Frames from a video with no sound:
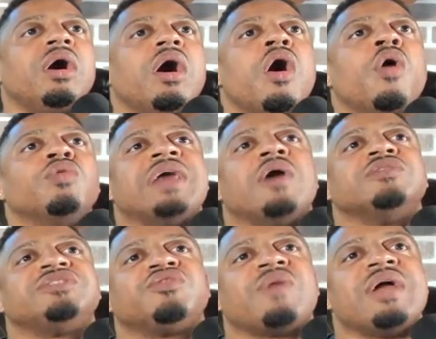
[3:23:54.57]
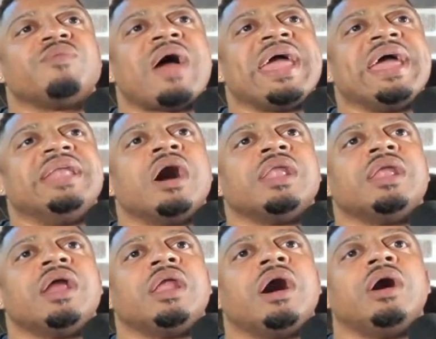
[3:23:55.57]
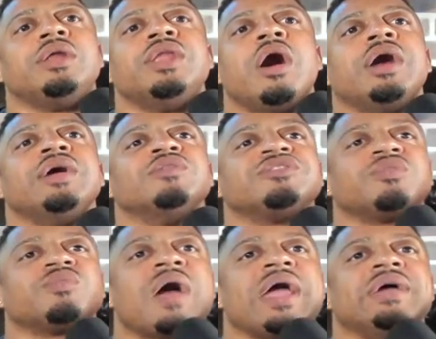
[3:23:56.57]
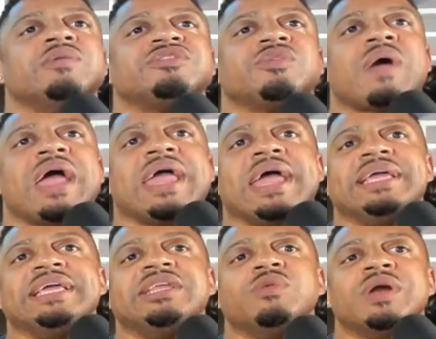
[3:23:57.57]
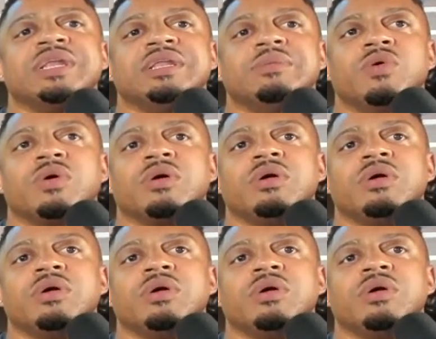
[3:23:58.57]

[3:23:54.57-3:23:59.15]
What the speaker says: Oh, that was a great right hand. No. It was the right hand. He didn't want any more.